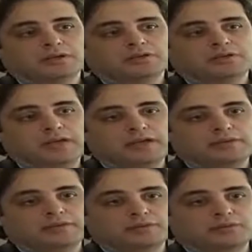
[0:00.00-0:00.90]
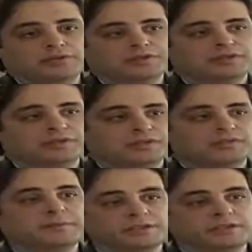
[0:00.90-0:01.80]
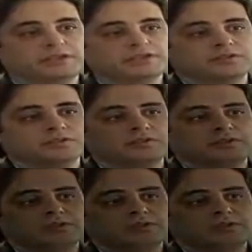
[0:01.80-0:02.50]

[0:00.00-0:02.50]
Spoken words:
to have a realistic expectations.